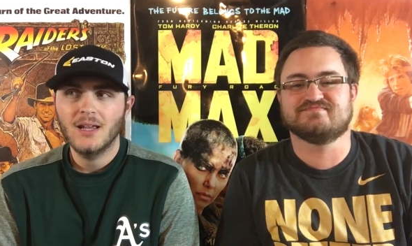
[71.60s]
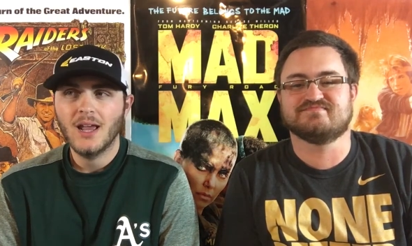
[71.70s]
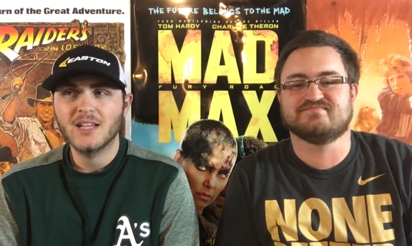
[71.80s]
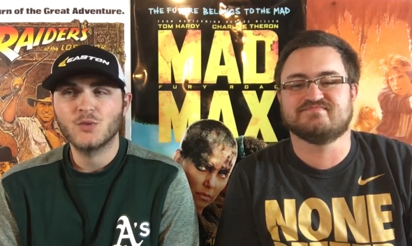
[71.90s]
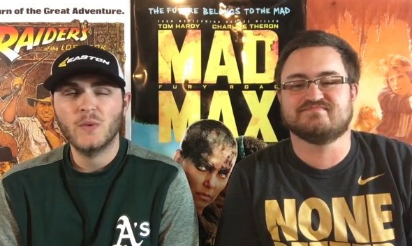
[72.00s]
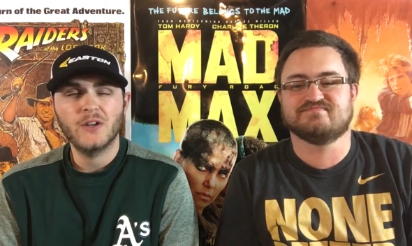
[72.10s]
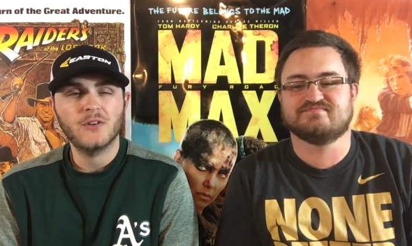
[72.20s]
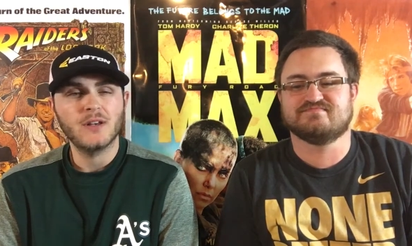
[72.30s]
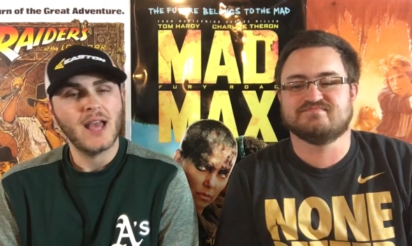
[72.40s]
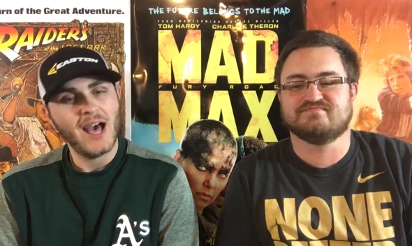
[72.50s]
Speaker 1: as
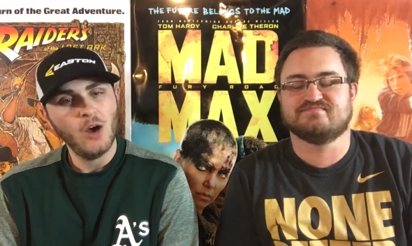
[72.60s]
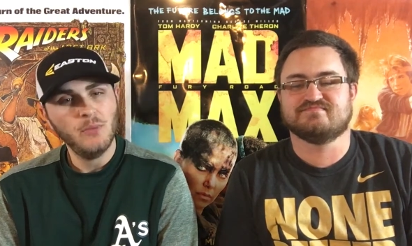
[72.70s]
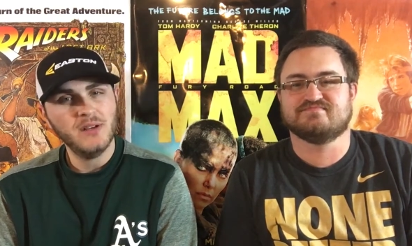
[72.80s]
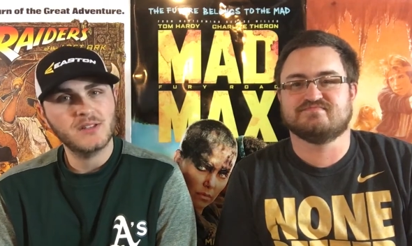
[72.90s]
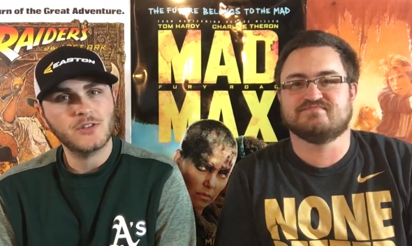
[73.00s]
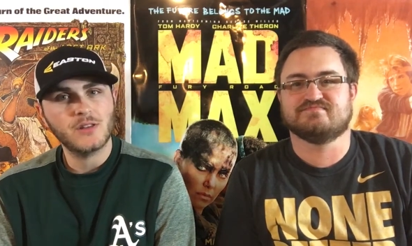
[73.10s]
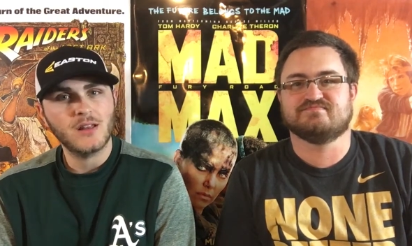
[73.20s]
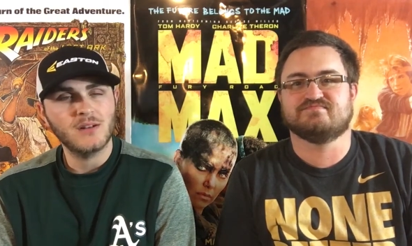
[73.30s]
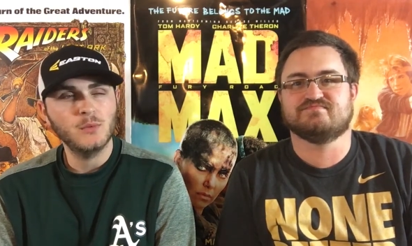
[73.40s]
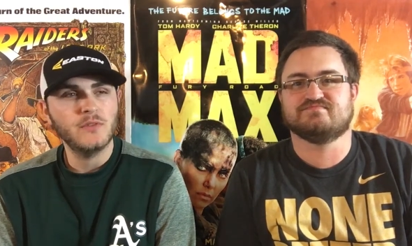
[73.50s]
weird now because there's a
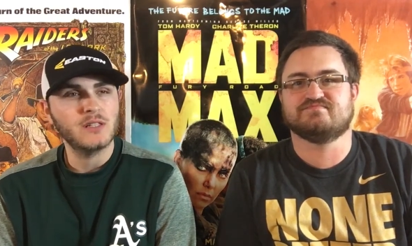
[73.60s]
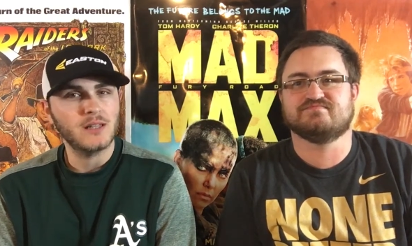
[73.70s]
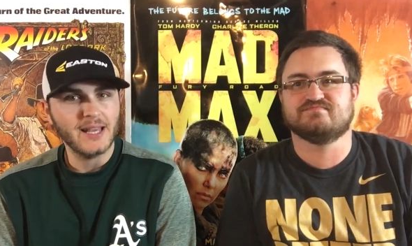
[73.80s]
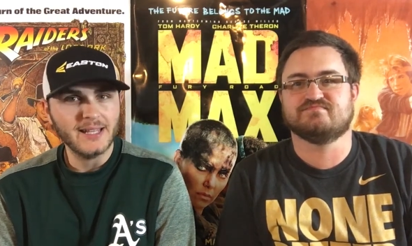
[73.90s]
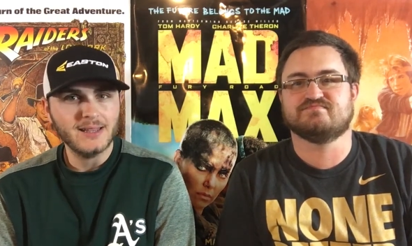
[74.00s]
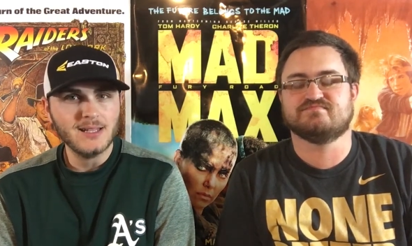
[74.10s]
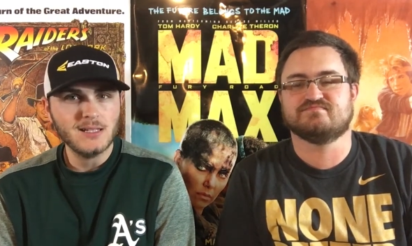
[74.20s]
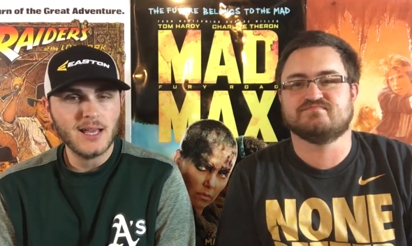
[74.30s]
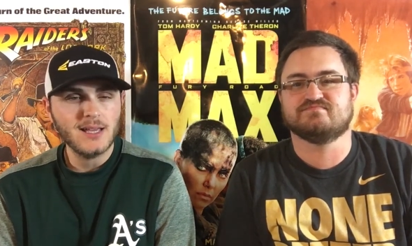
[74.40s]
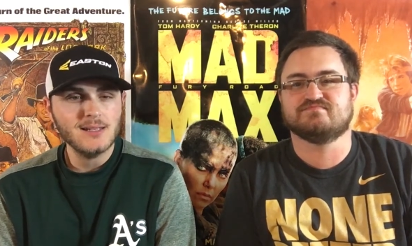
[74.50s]
lot of movies like it
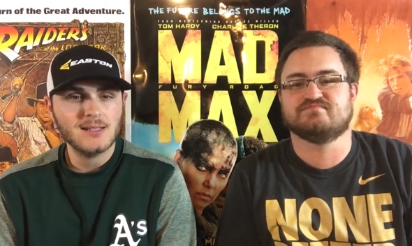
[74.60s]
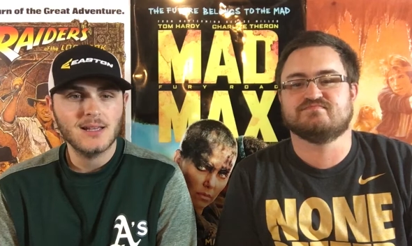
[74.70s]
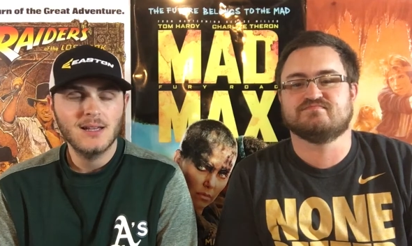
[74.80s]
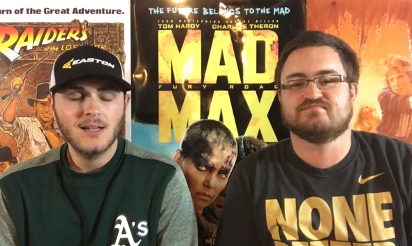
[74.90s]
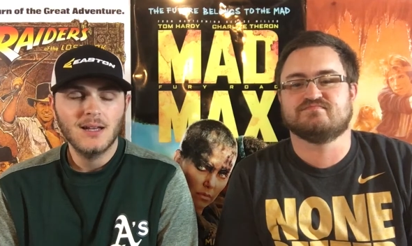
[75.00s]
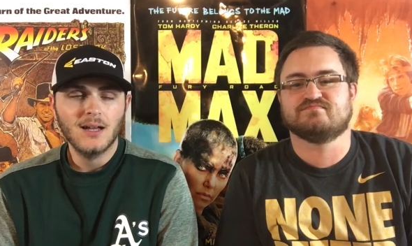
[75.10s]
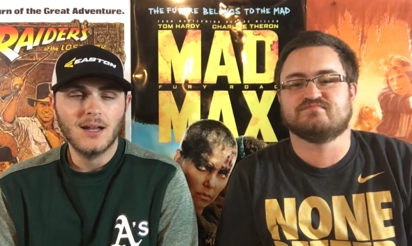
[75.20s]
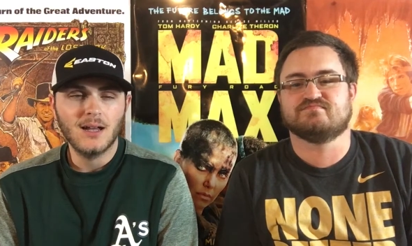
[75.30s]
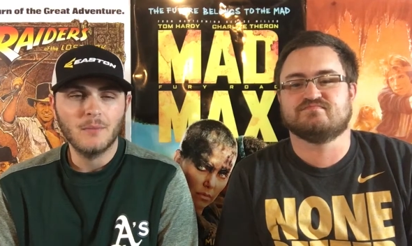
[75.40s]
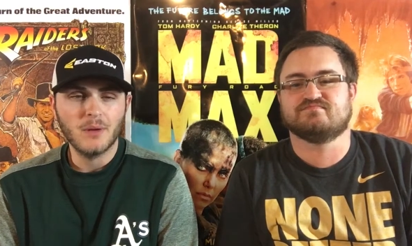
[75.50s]
these days.
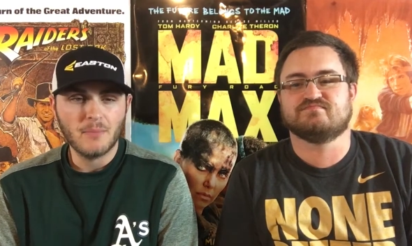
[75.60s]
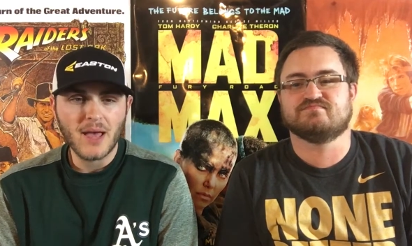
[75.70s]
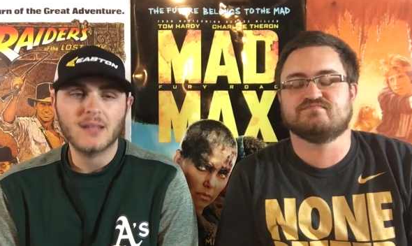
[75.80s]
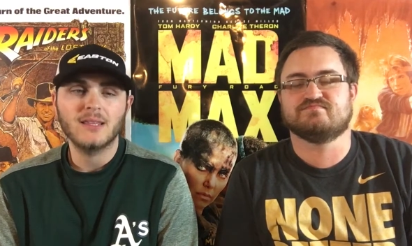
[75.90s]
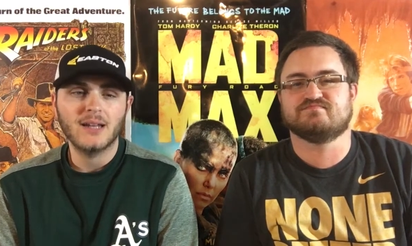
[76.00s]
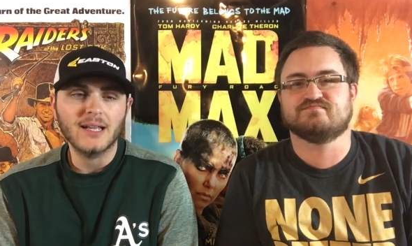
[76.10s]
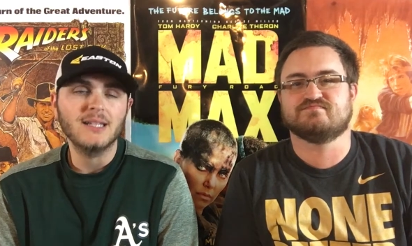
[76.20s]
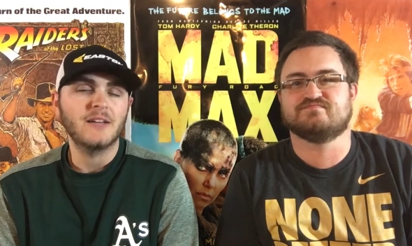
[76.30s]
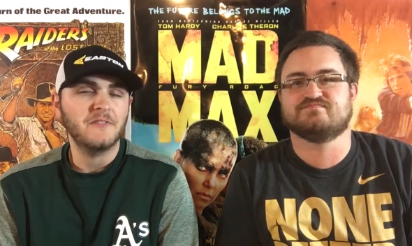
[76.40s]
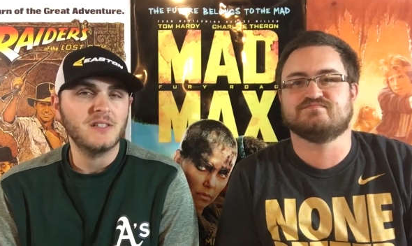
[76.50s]
Uh, but back then, I
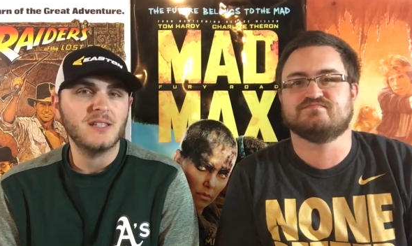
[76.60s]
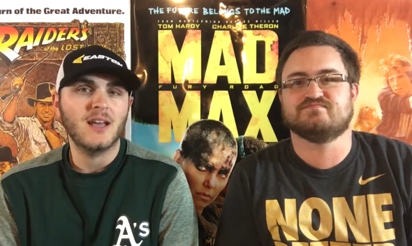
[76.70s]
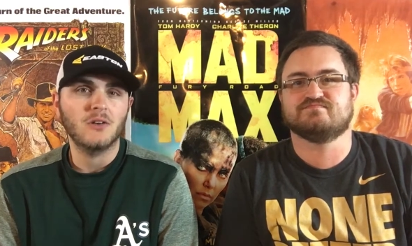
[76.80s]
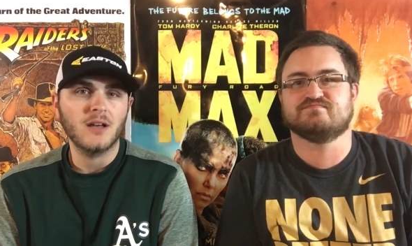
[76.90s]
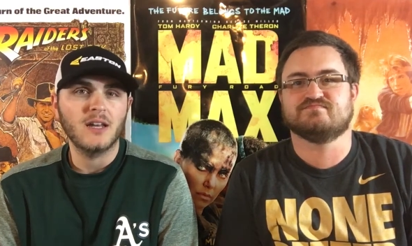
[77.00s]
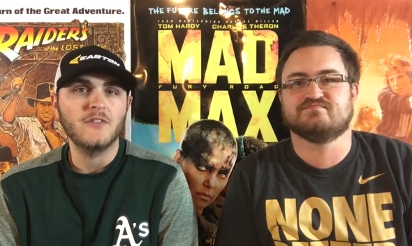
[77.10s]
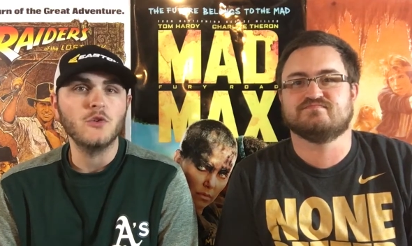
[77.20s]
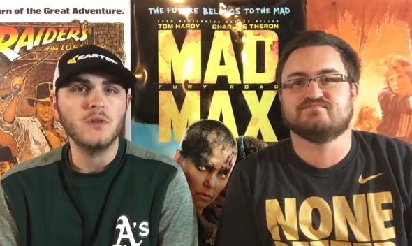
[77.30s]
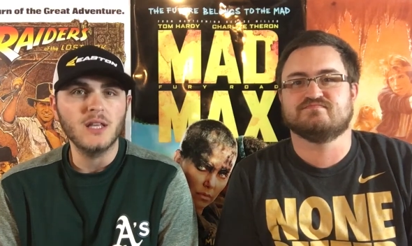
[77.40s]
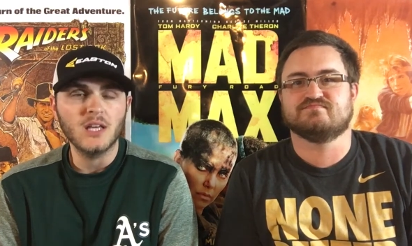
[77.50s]
can definitely see how kind of
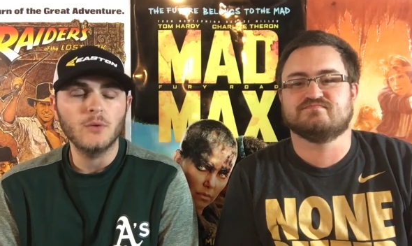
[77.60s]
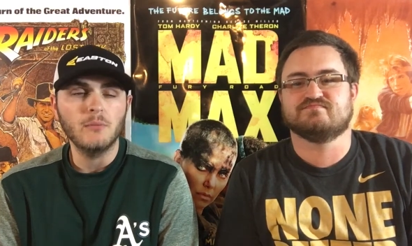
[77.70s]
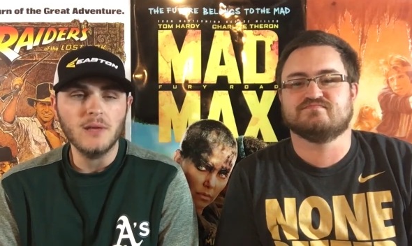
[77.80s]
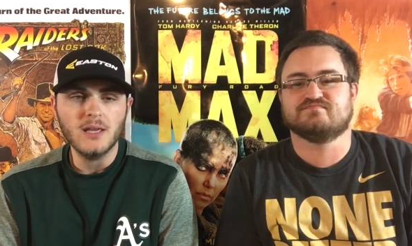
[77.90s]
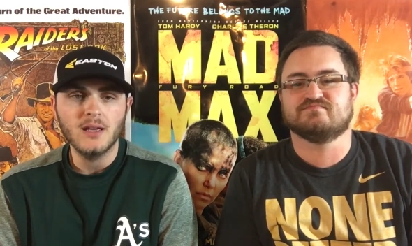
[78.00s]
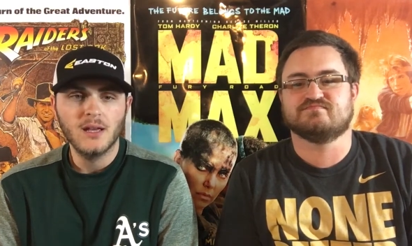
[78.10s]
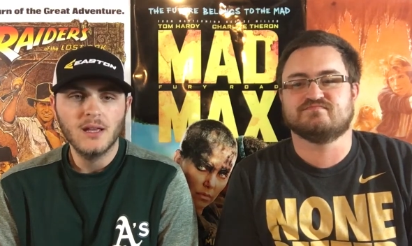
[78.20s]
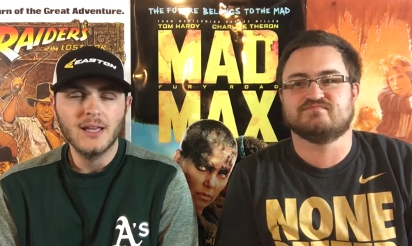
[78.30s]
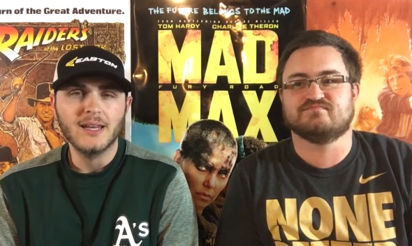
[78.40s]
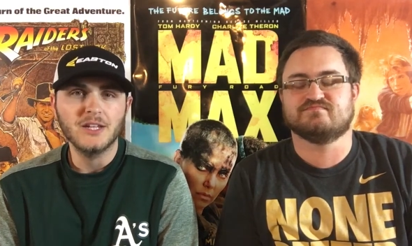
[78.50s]
unique it would be
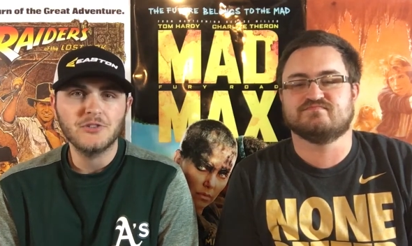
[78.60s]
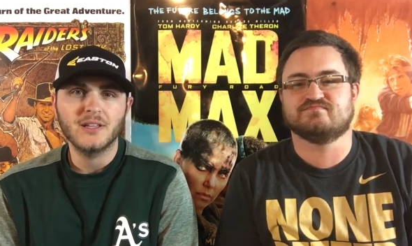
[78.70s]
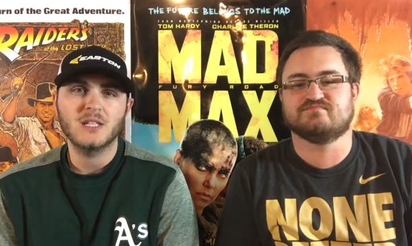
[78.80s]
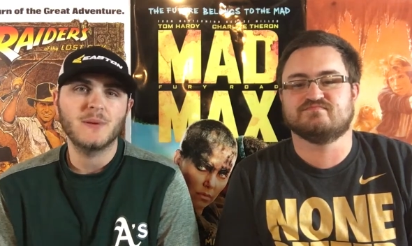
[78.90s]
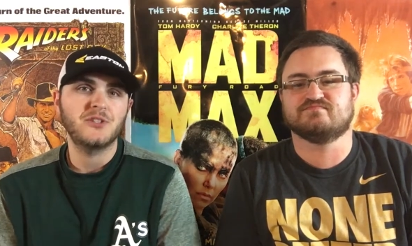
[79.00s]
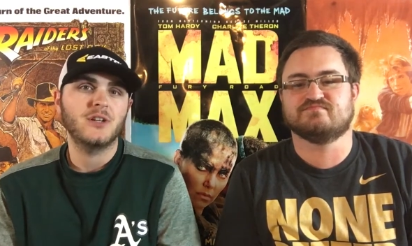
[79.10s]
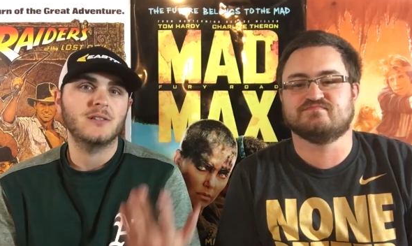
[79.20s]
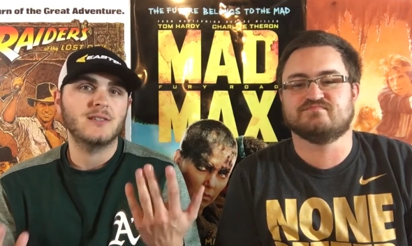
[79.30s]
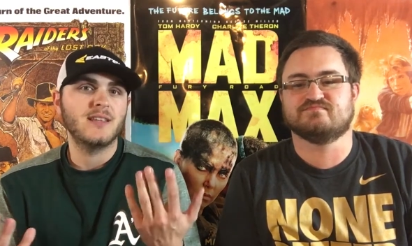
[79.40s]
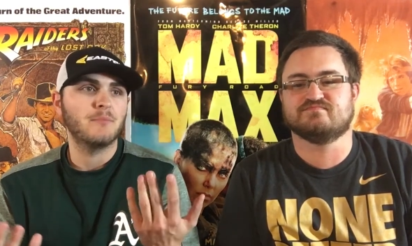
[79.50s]
and interesting, especially
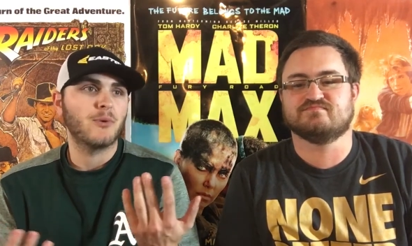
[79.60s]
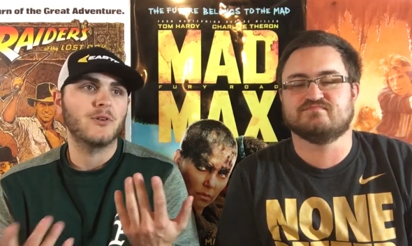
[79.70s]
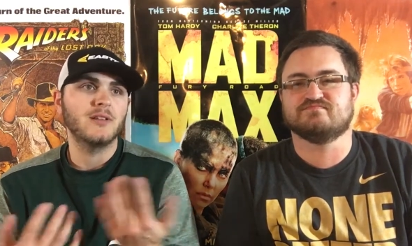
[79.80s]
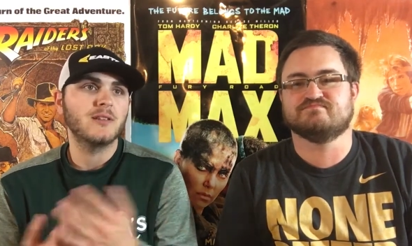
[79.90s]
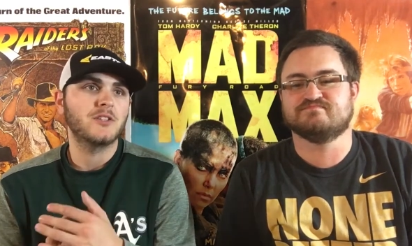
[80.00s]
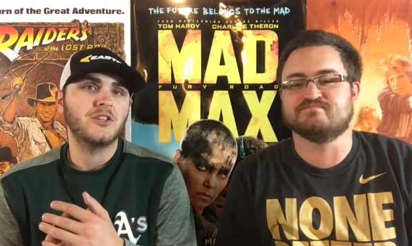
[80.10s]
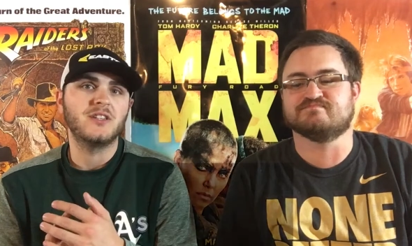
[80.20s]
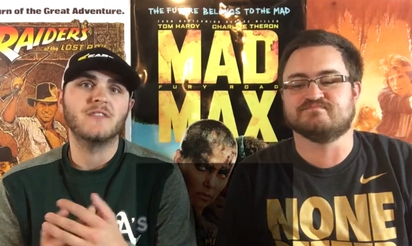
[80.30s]
because of Tim Burton. He's such mm-hmm. a